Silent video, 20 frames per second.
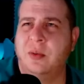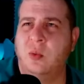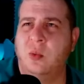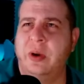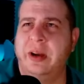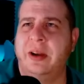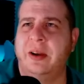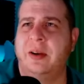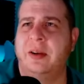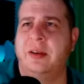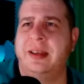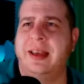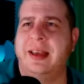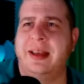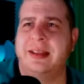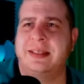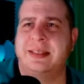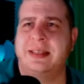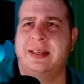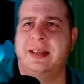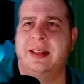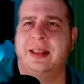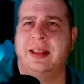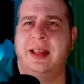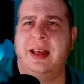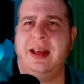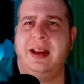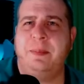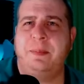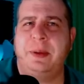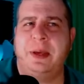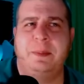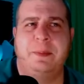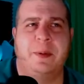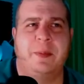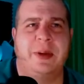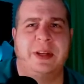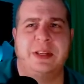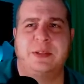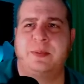Weird. Yeah, see, a lot of
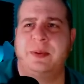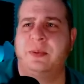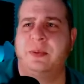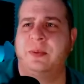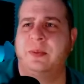people must be